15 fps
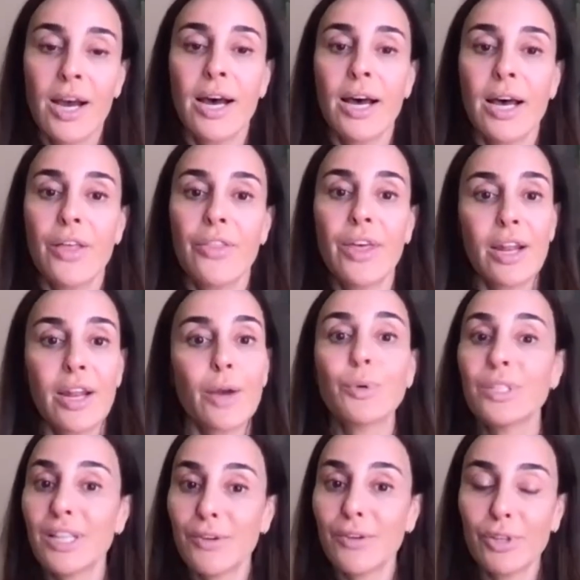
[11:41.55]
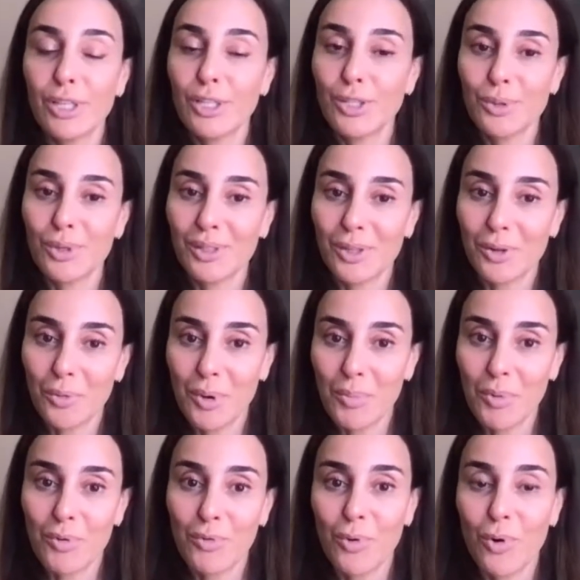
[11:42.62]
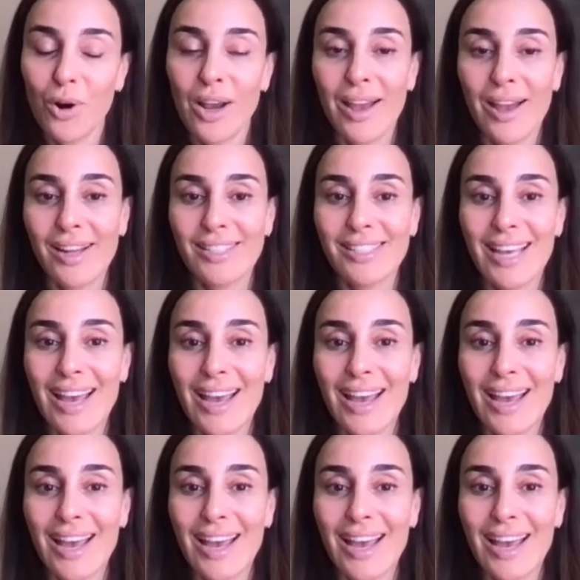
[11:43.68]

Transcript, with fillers: uh, then I would definitely do it a little bit beforehand,